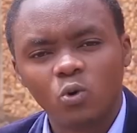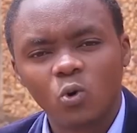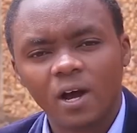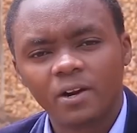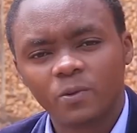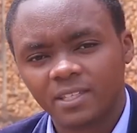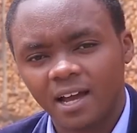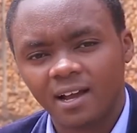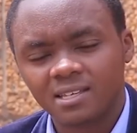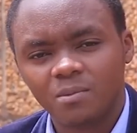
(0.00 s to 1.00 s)
ururware
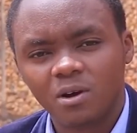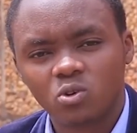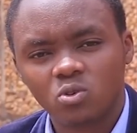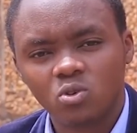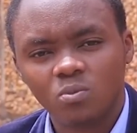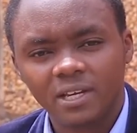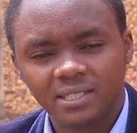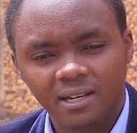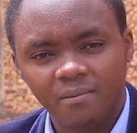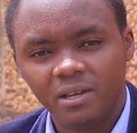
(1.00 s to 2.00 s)
rw'itangazamakuru mu
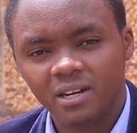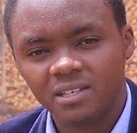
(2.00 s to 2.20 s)
iterambere